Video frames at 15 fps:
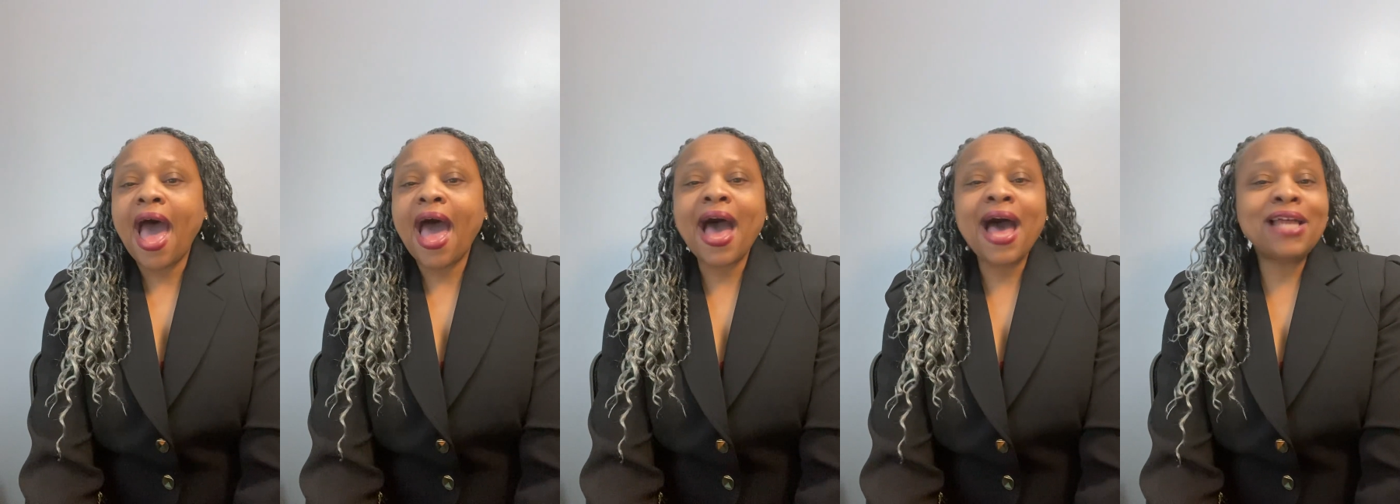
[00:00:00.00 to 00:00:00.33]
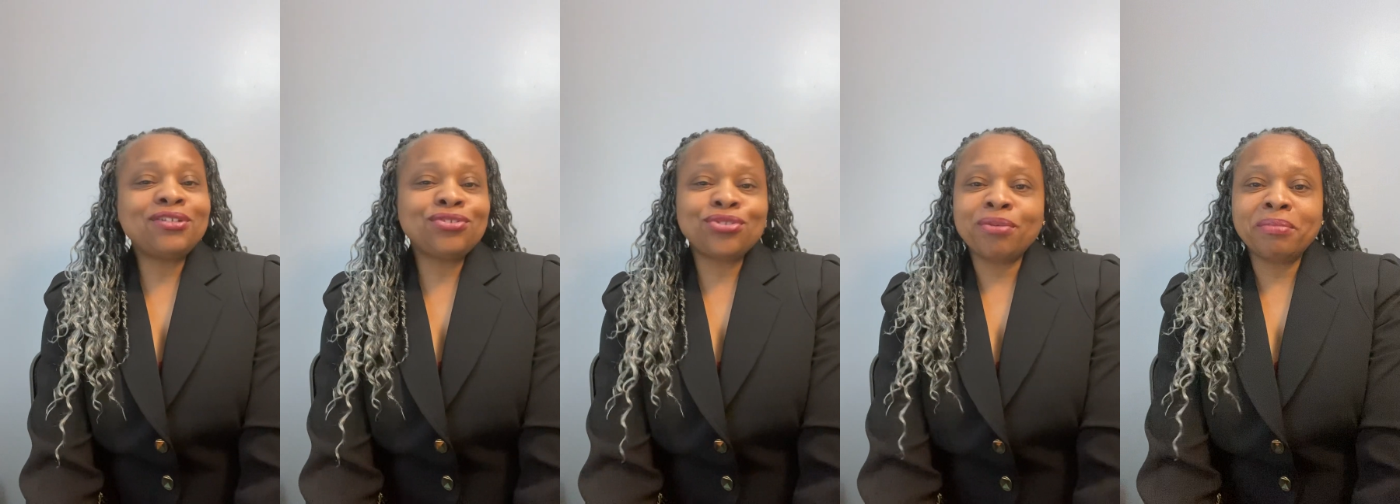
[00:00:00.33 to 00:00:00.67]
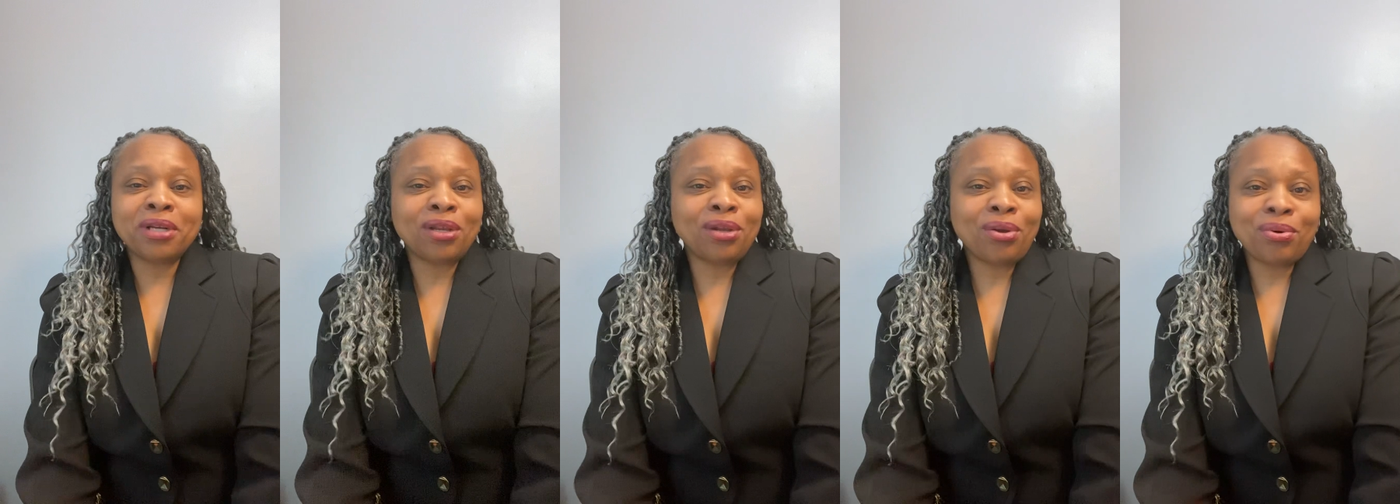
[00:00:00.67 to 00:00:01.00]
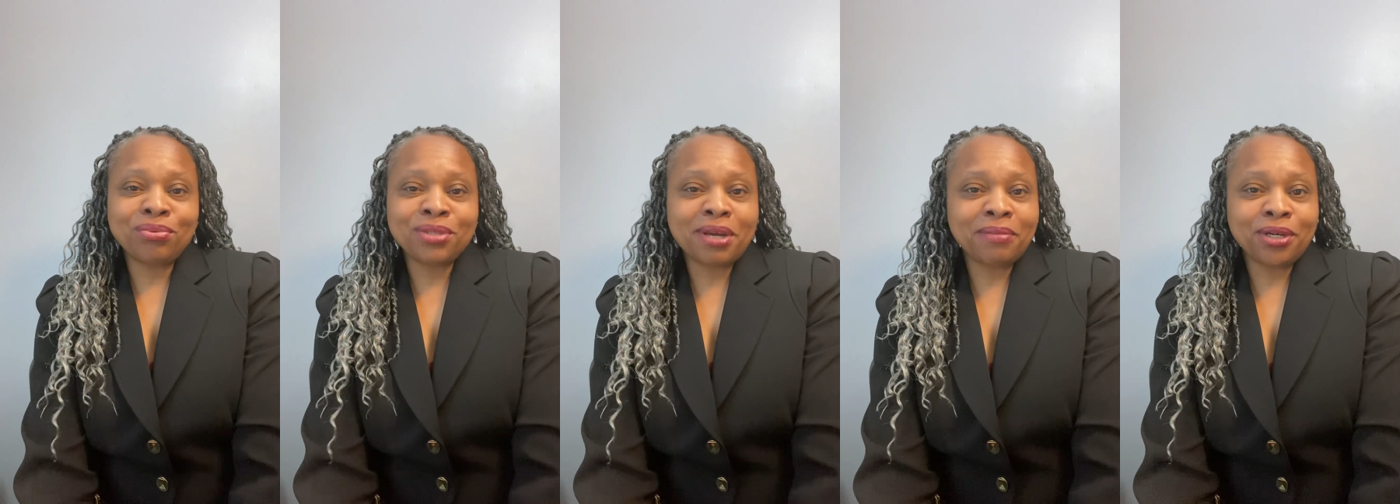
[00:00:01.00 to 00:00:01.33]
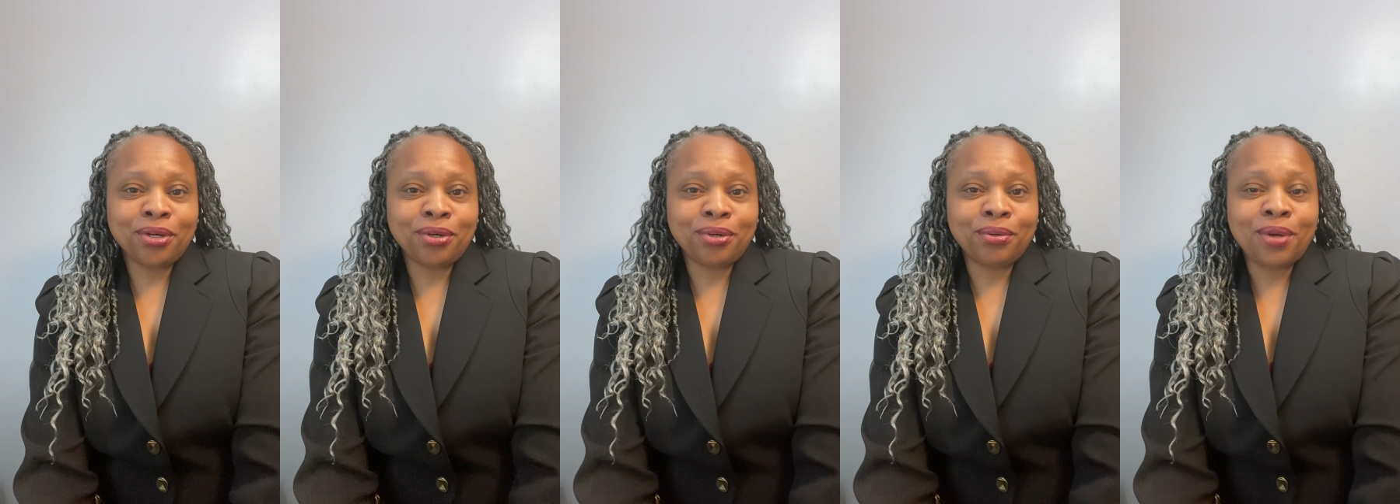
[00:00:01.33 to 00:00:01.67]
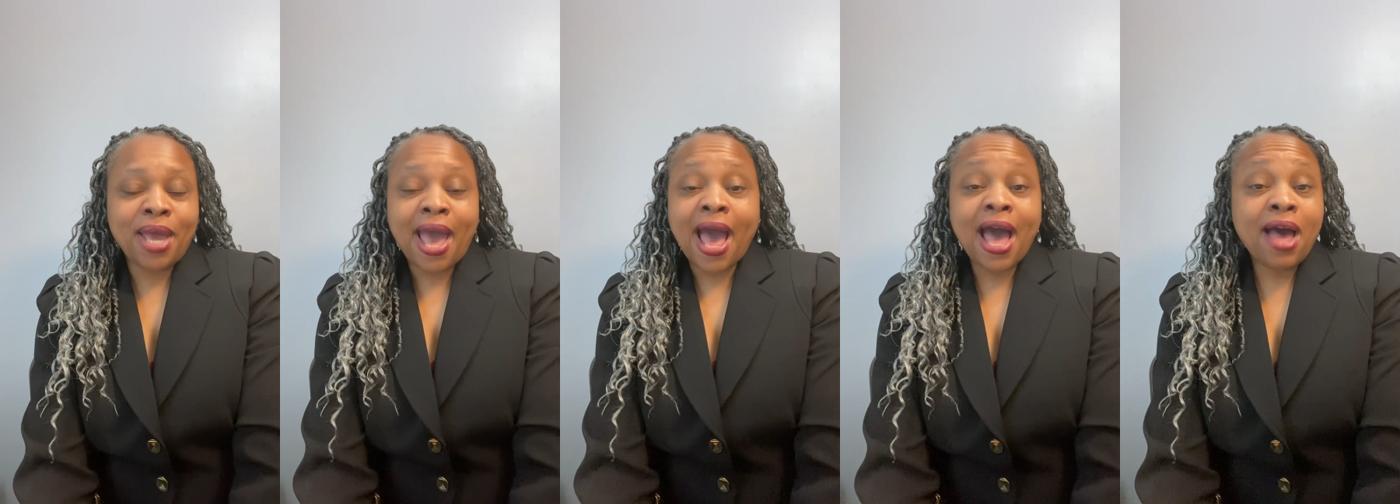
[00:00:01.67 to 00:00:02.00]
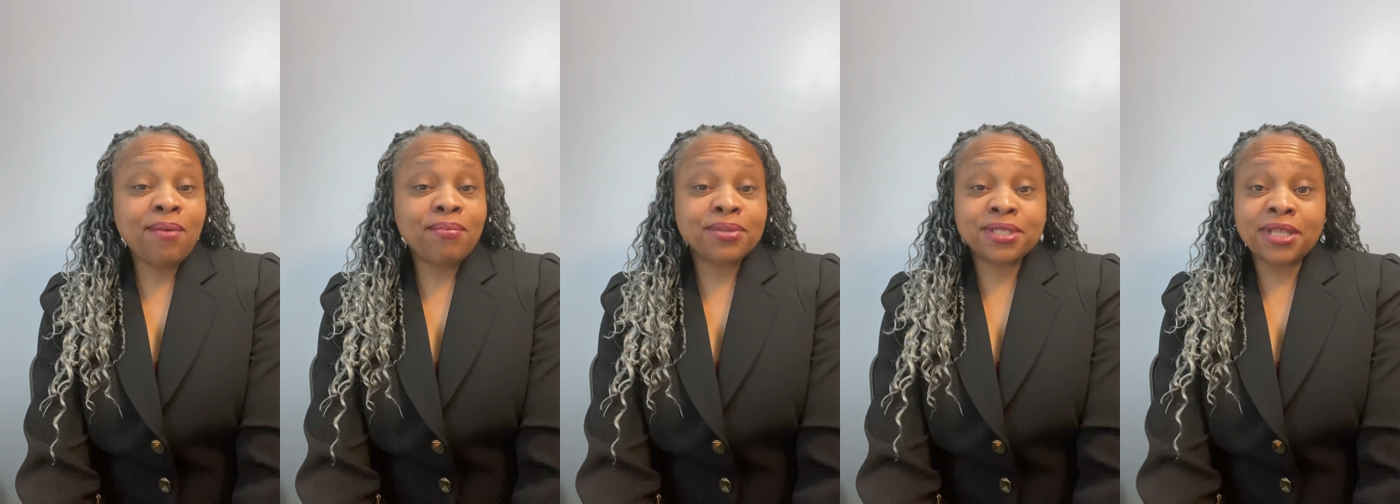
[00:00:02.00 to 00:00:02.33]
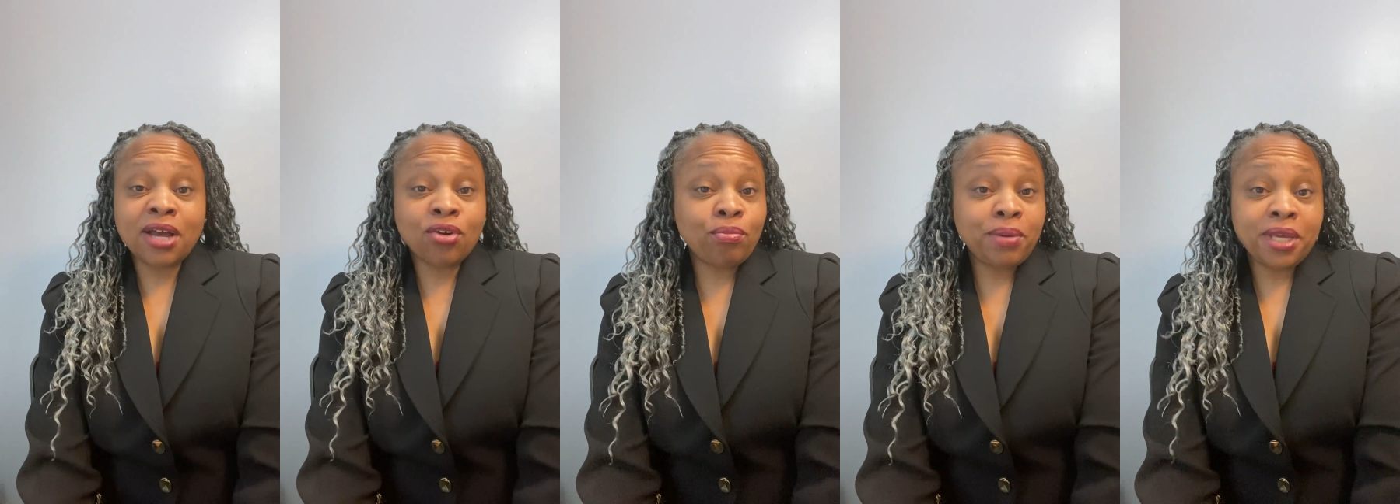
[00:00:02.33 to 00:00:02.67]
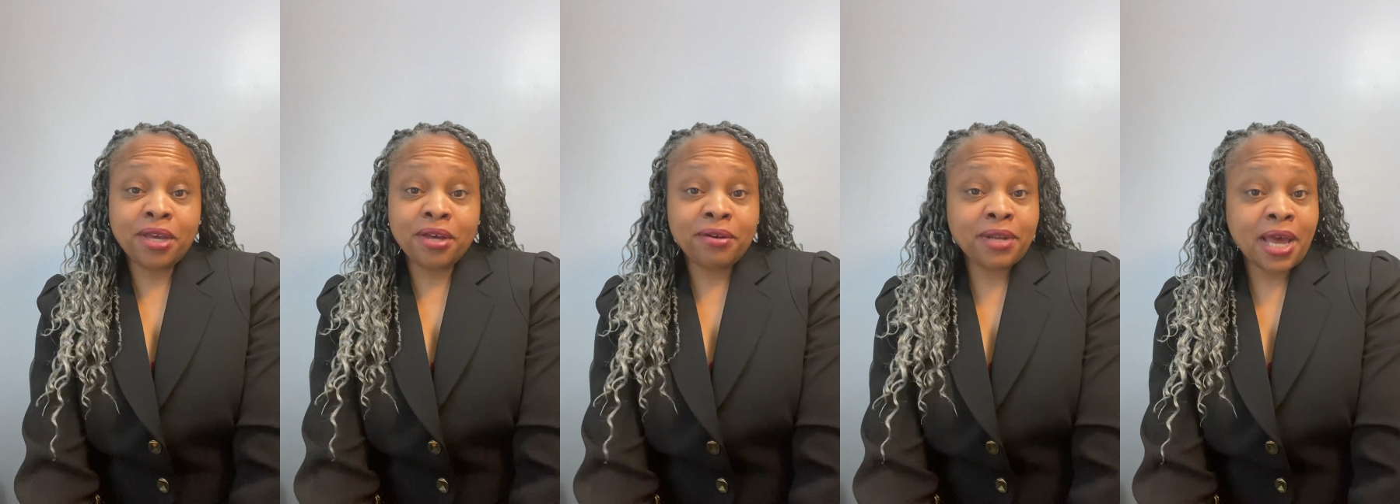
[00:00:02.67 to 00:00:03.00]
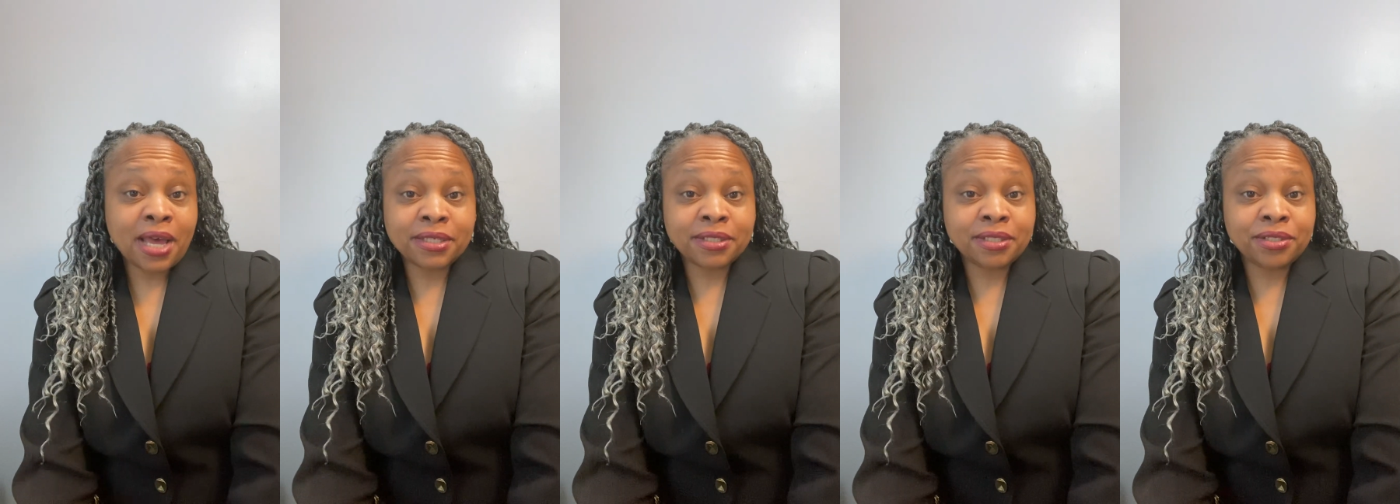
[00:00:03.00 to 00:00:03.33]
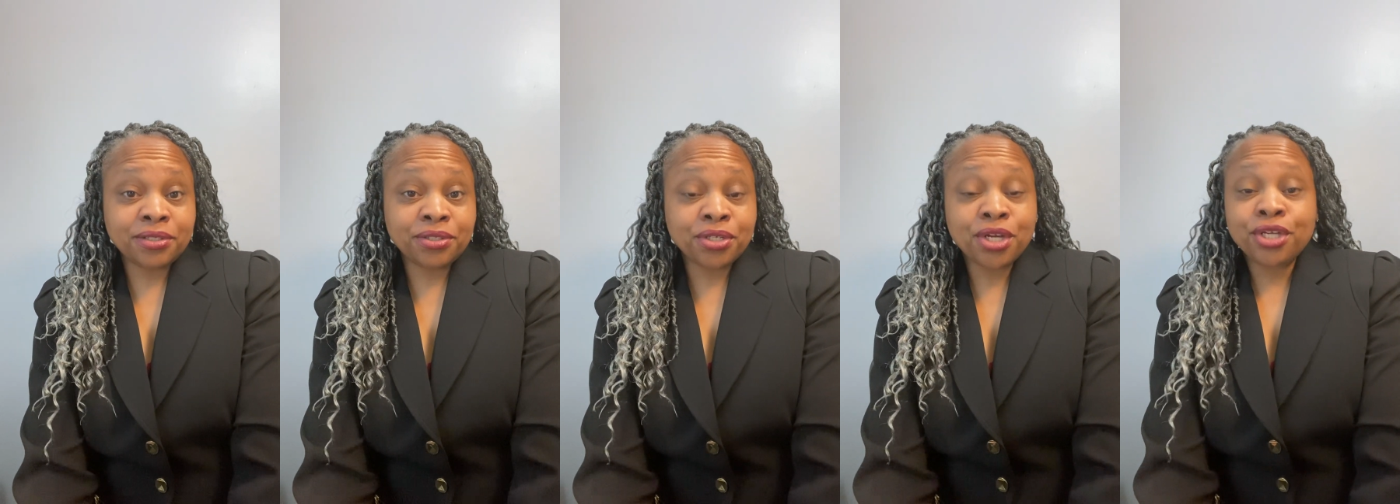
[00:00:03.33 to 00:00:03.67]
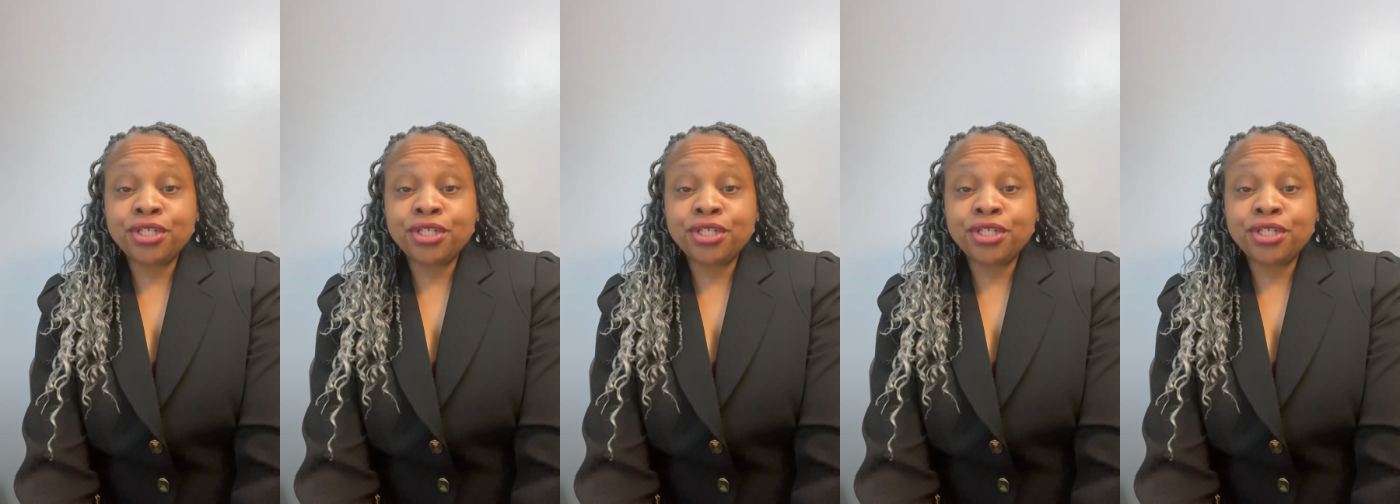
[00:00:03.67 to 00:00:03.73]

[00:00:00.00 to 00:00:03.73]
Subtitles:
I determined a long time ago, I was not going to be held hostage